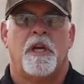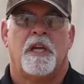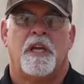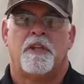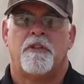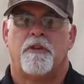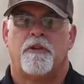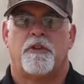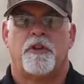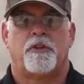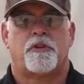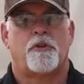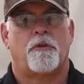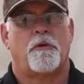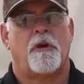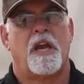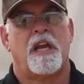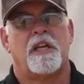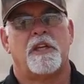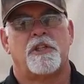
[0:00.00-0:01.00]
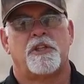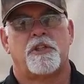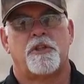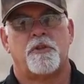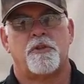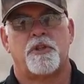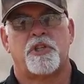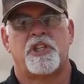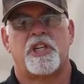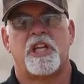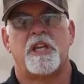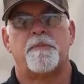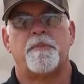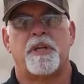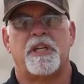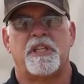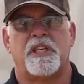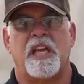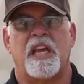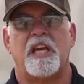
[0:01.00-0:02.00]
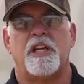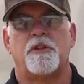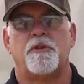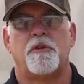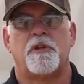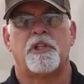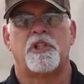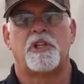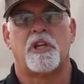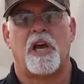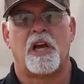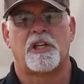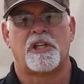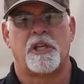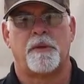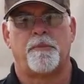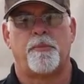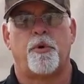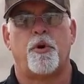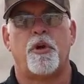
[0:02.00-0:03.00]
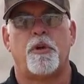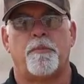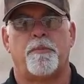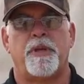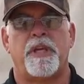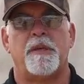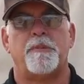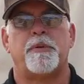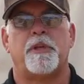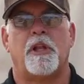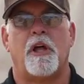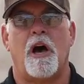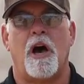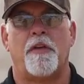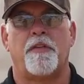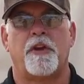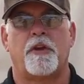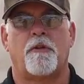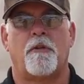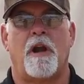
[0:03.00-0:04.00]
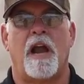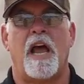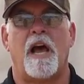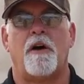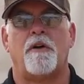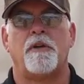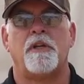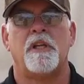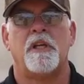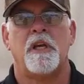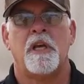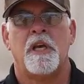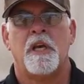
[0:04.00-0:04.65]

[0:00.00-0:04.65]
Either the terrain is too steep and dangerous to actually put people on the ground.